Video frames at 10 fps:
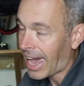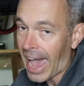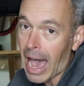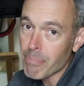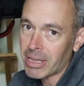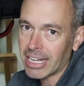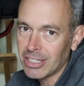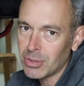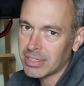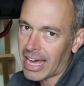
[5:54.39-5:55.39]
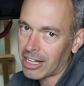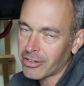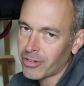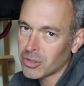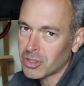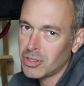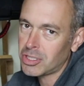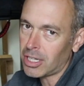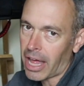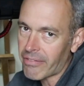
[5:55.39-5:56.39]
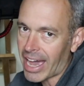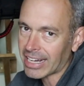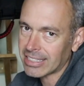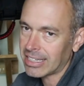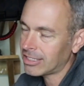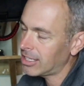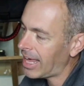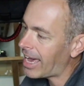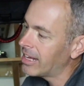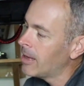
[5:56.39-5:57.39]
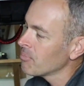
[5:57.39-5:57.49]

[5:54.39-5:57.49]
app and use that on the phone, so you still have access to that.